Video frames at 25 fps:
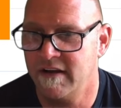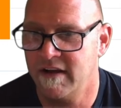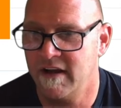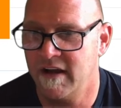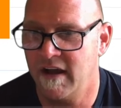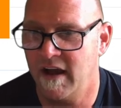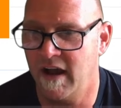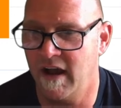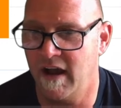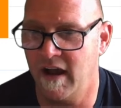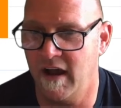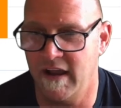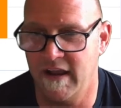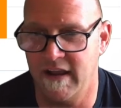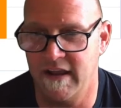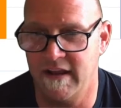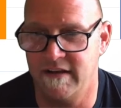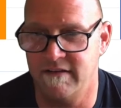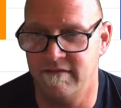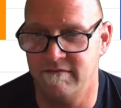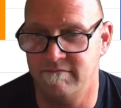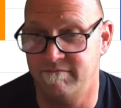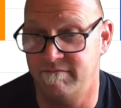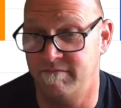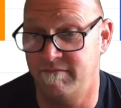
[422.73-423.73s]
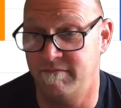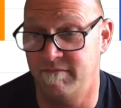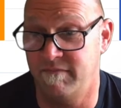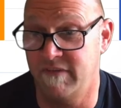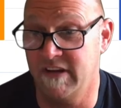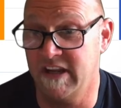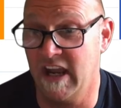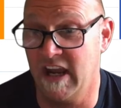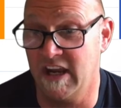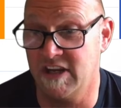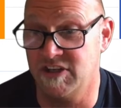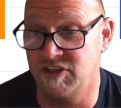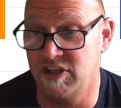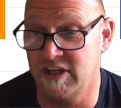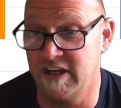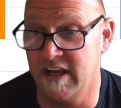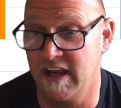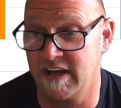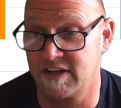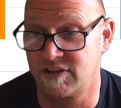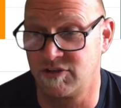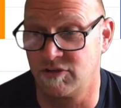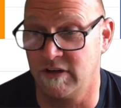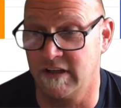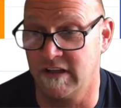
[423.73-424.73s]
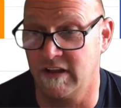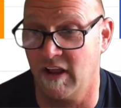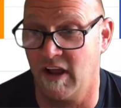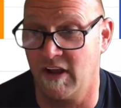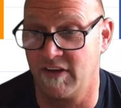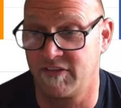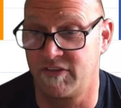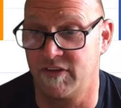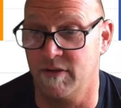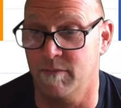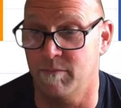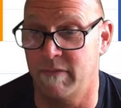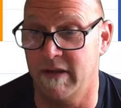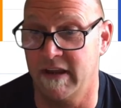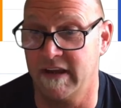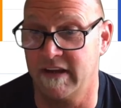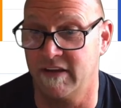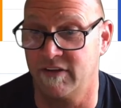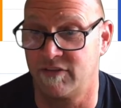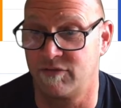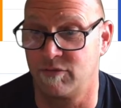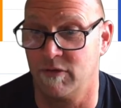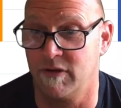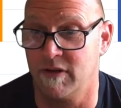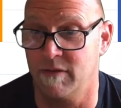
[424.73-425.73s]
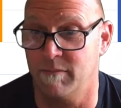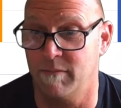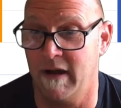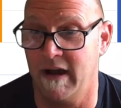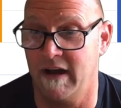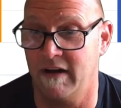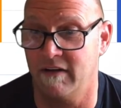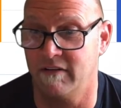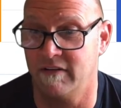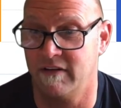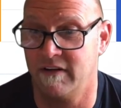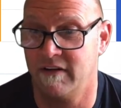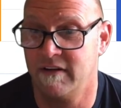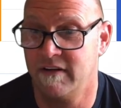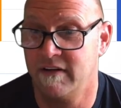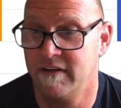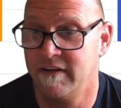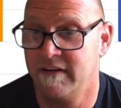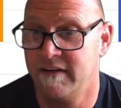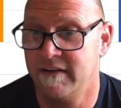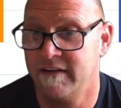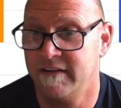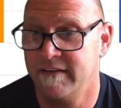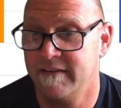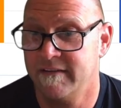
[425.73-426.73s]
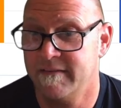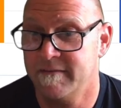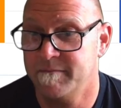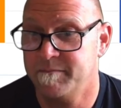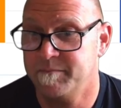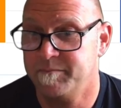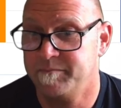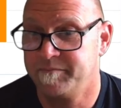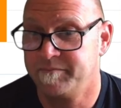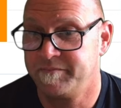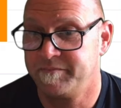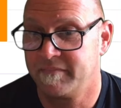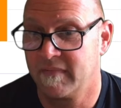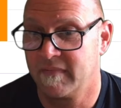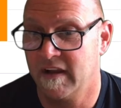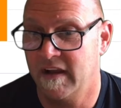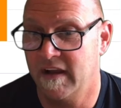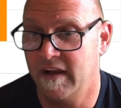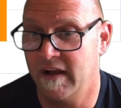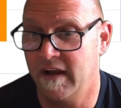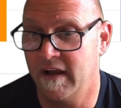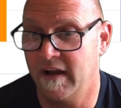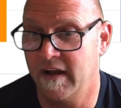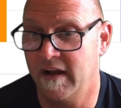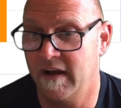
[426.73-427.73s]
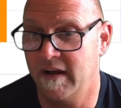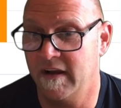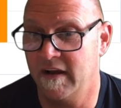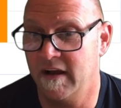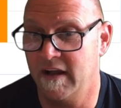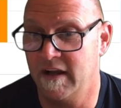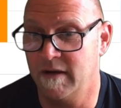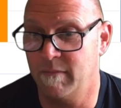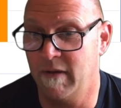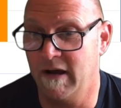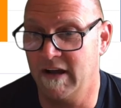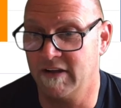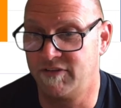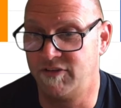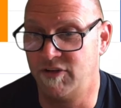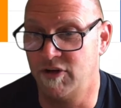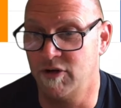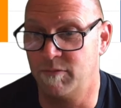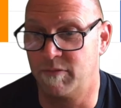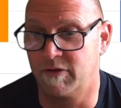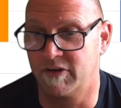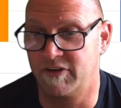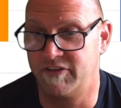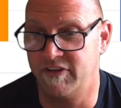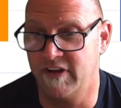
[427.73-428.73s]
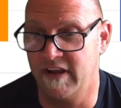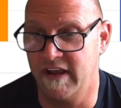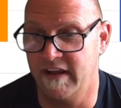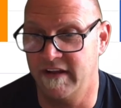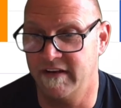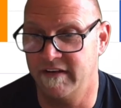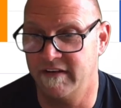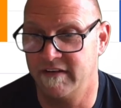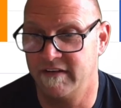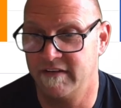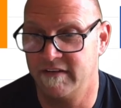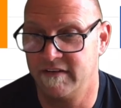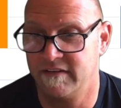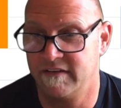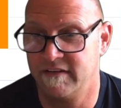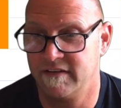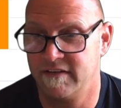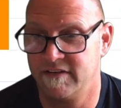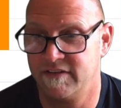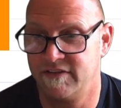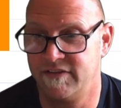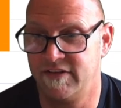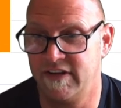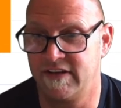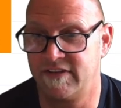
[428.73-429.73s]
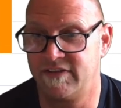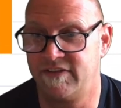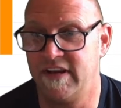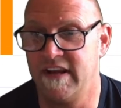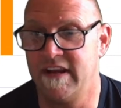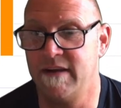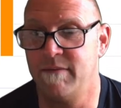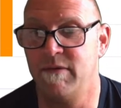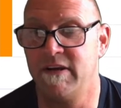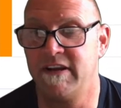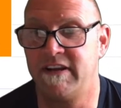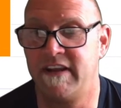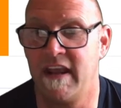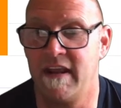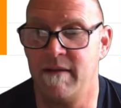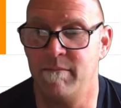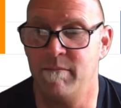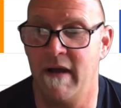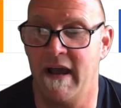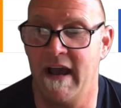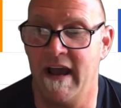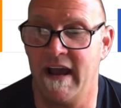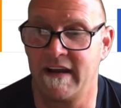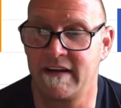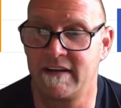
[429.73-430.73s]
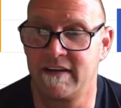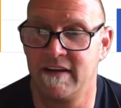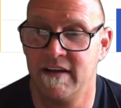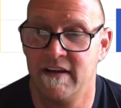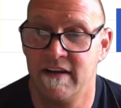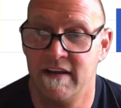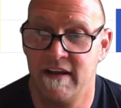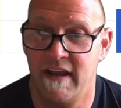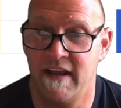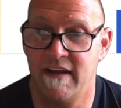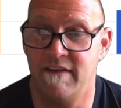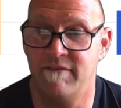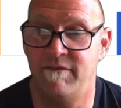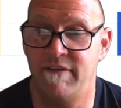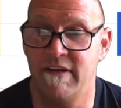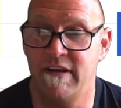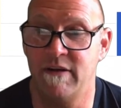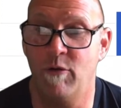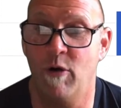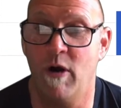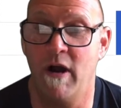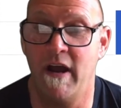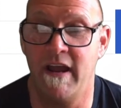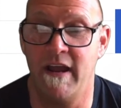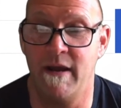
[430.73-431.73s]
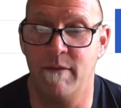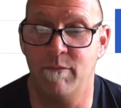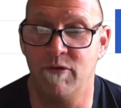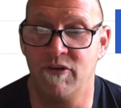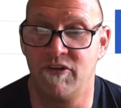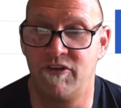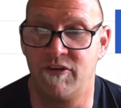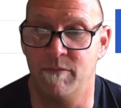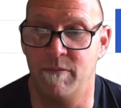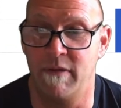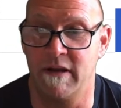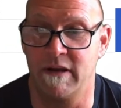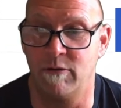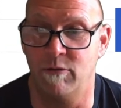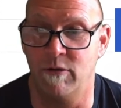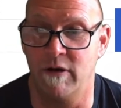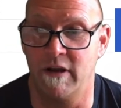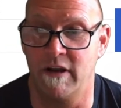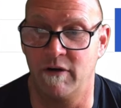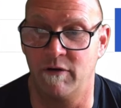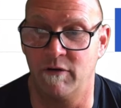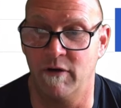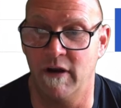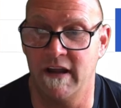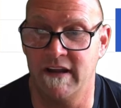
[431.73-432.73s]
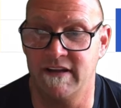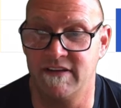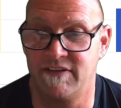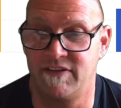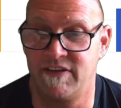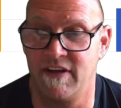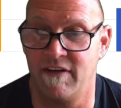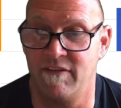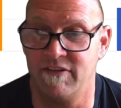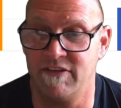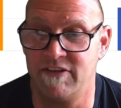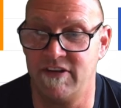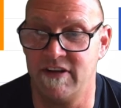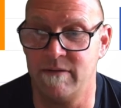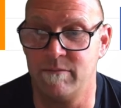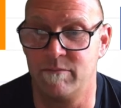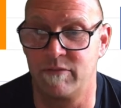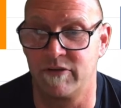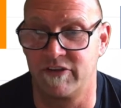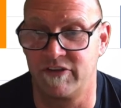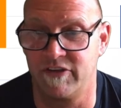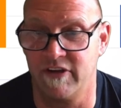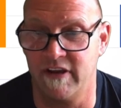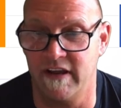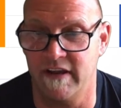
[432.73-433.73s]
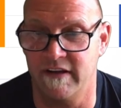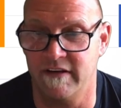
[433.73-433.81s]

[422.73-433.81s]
And VIG actually lost the biggest with about 2%. 16, we came back, and VYM was the big winner, right? 17%.